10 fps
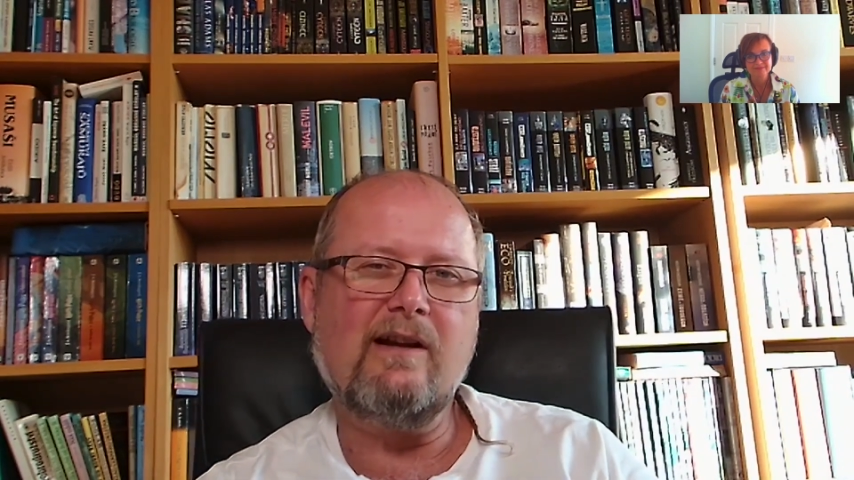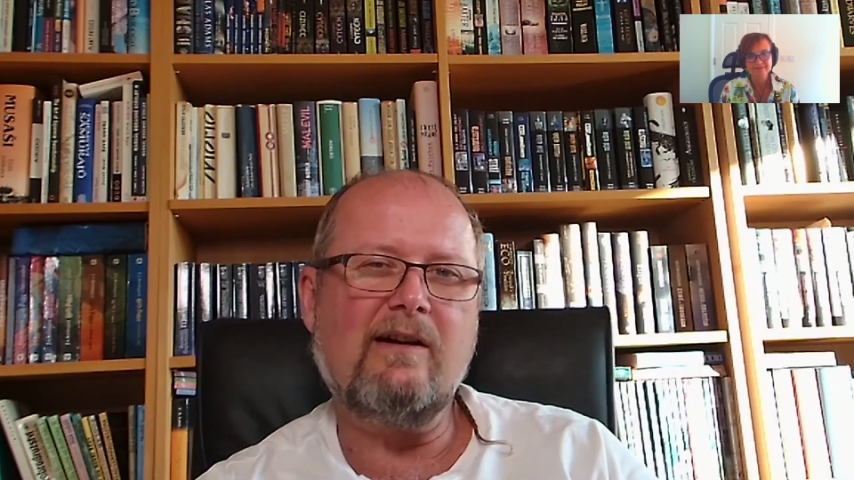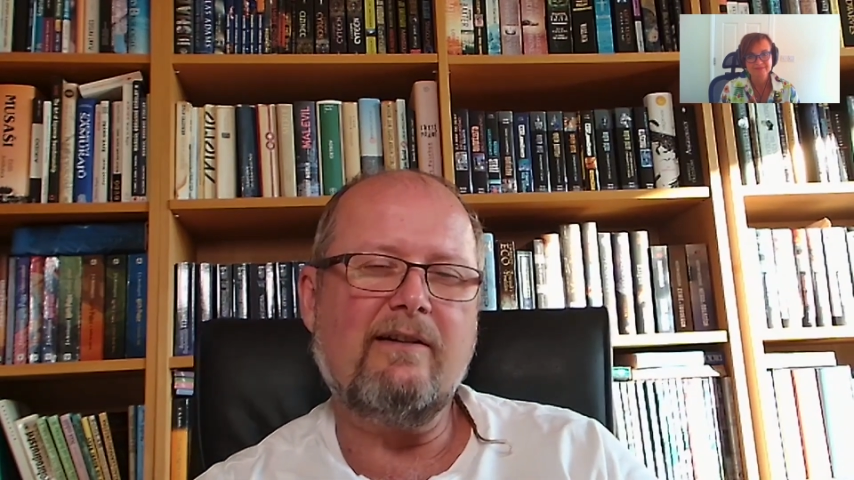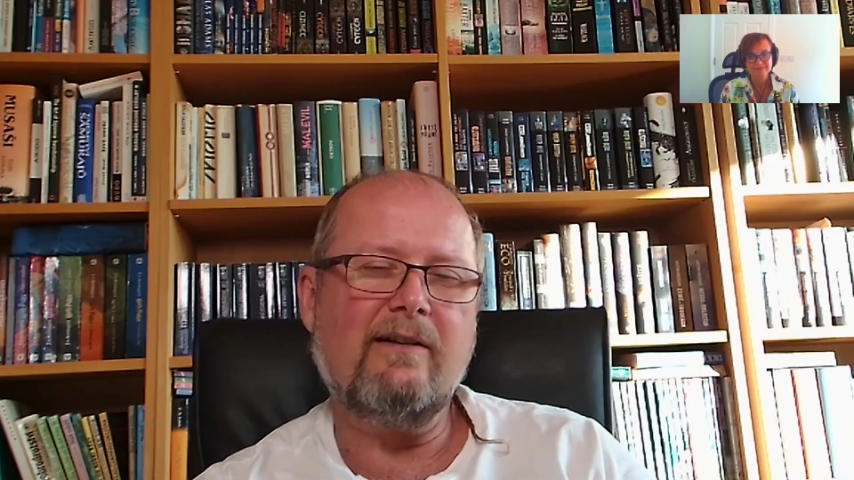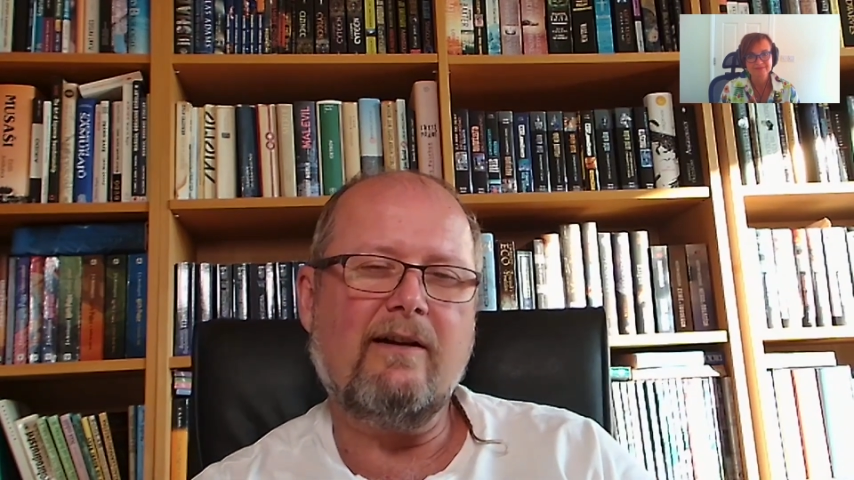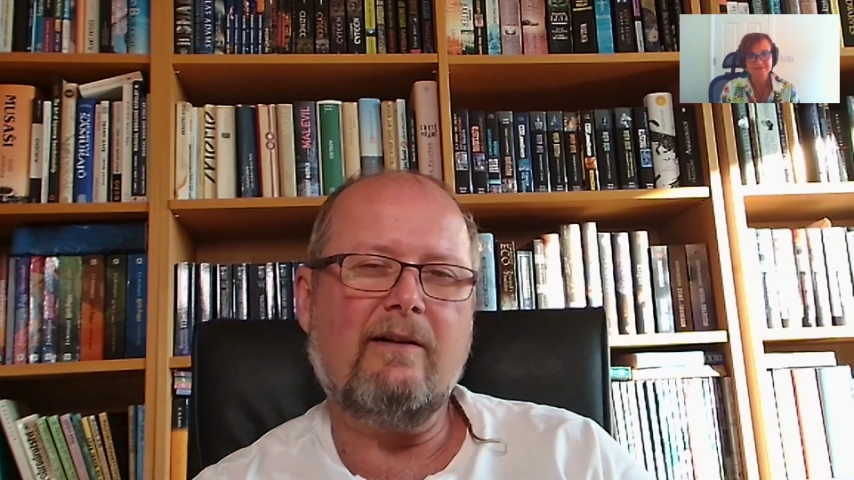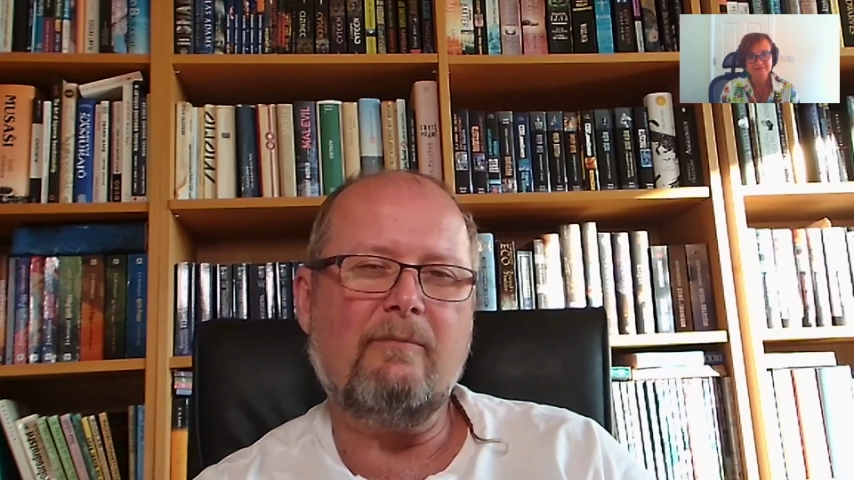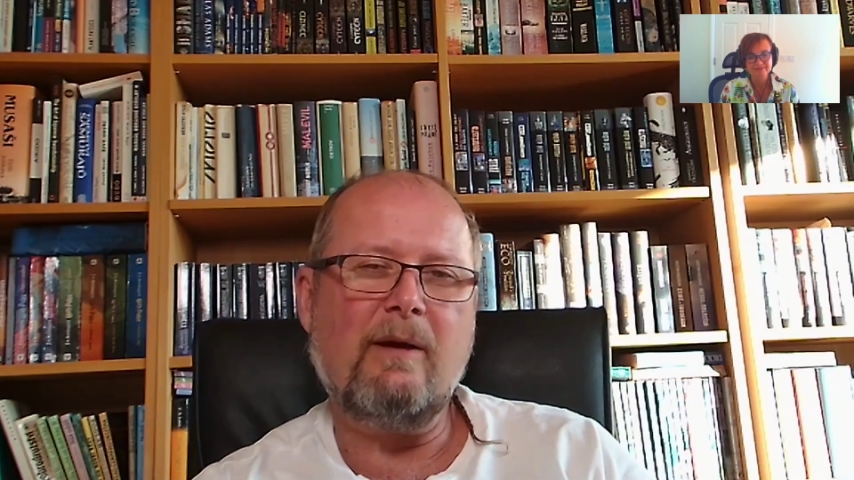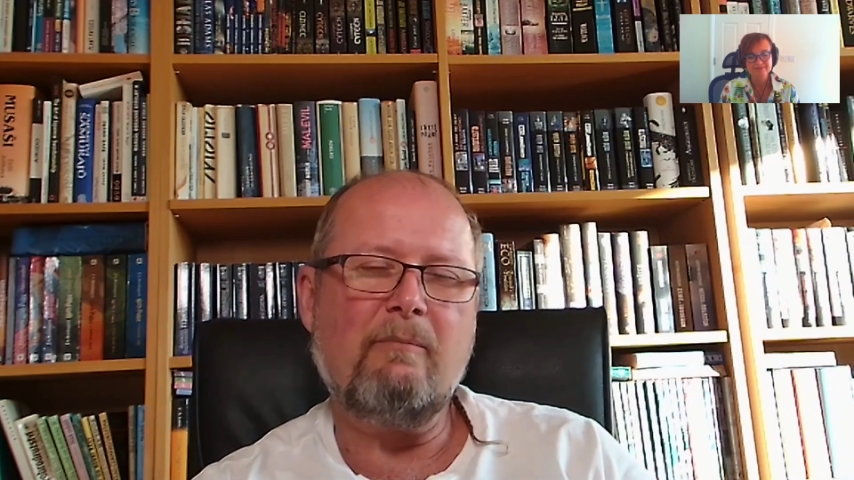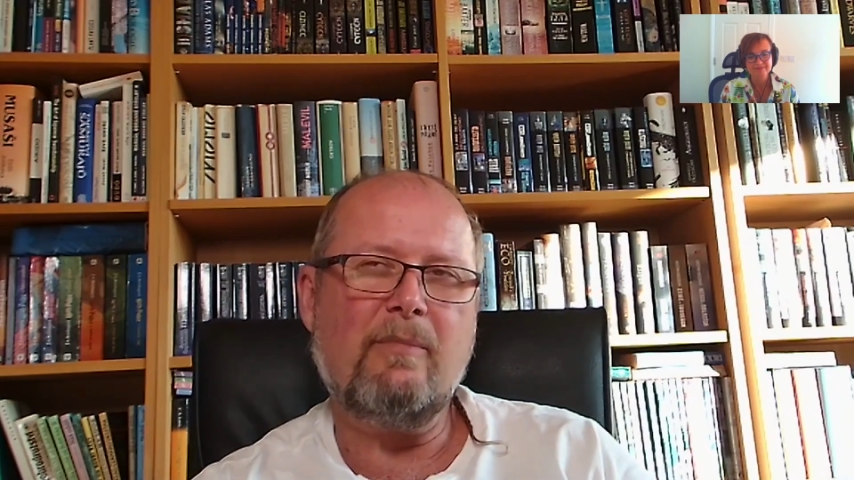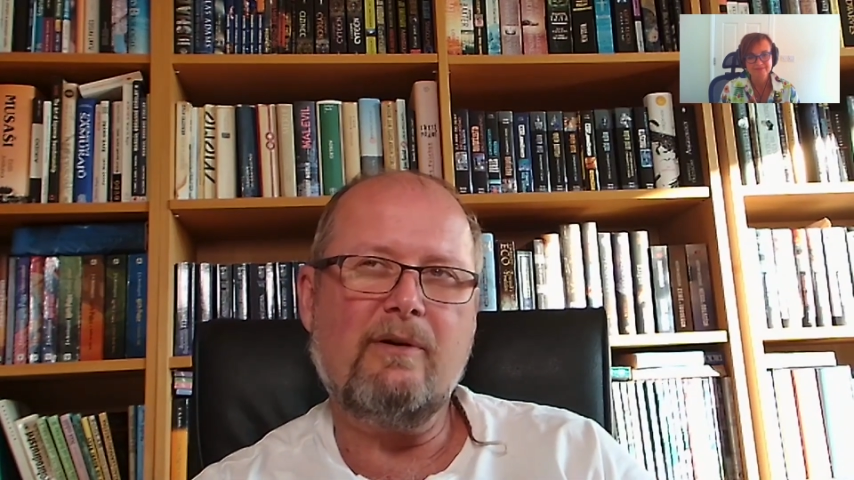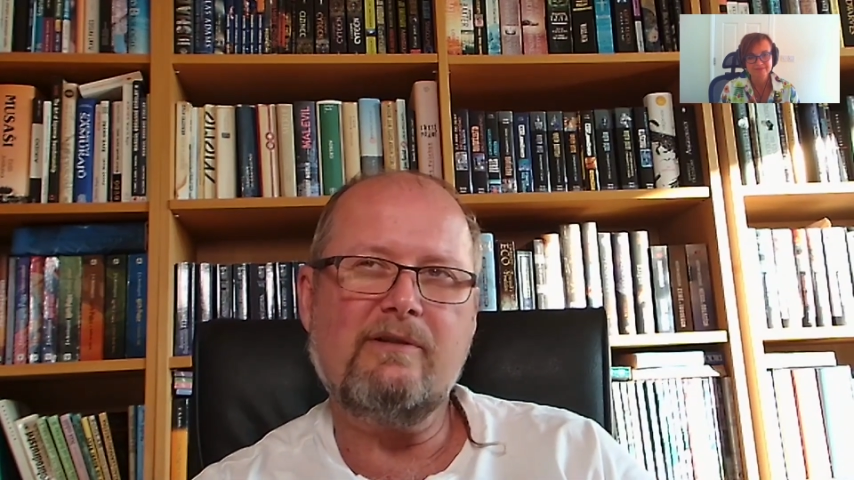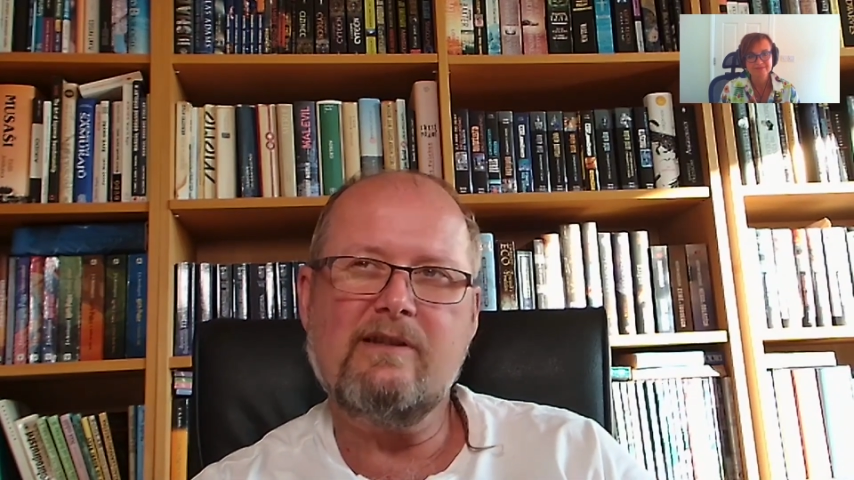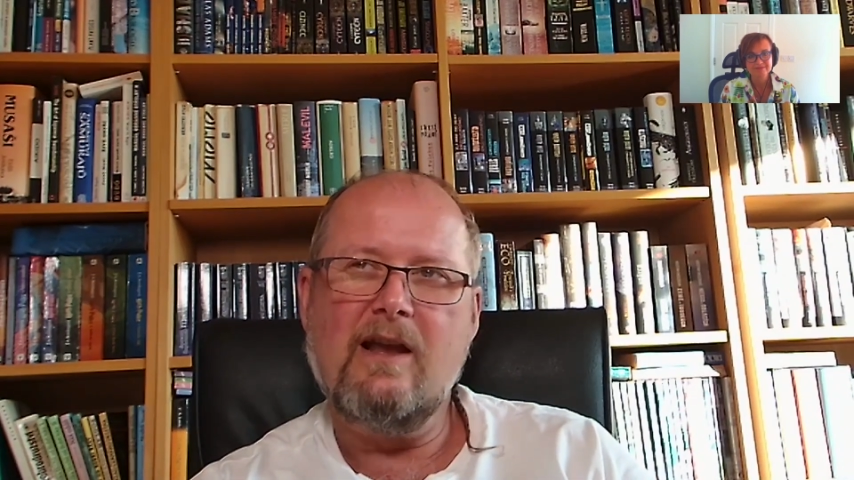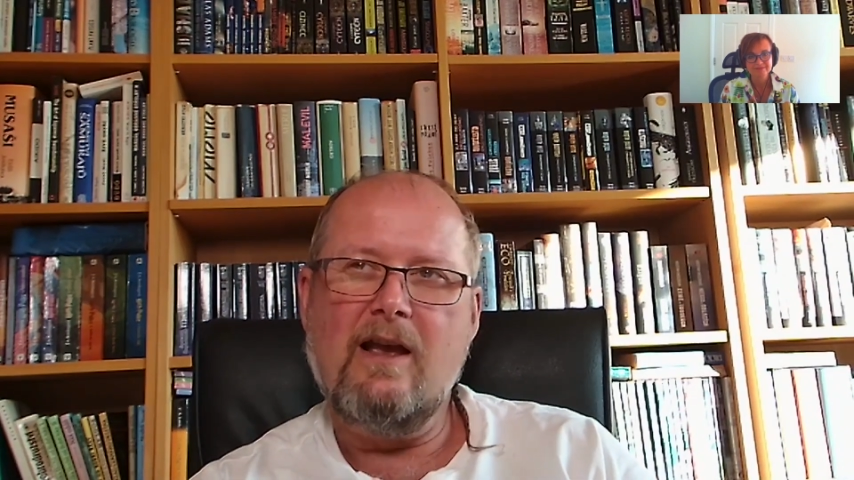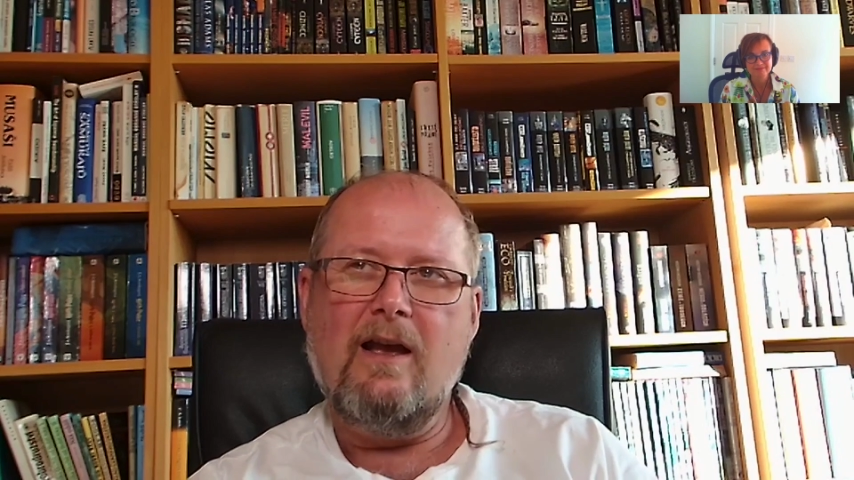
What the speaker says: are members.